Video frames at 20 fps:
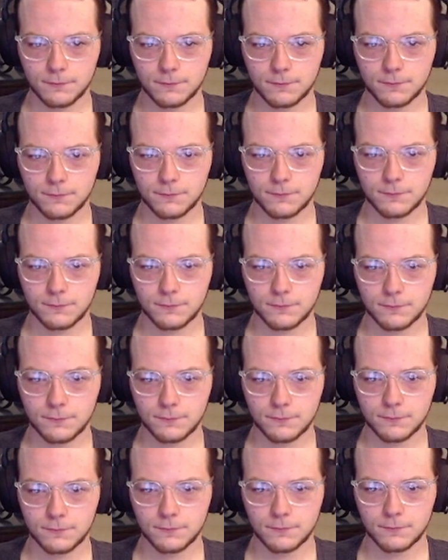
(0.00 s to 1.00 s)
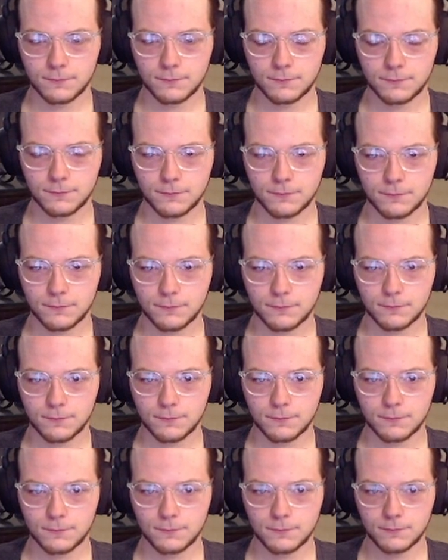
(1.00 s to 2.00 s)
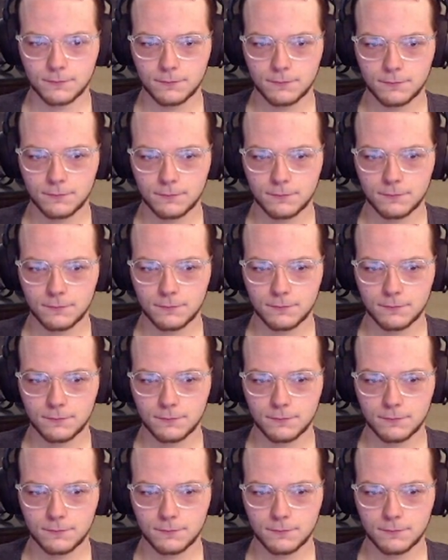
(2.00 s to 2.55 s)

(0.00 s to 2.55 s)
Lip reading: The person shown says nothing.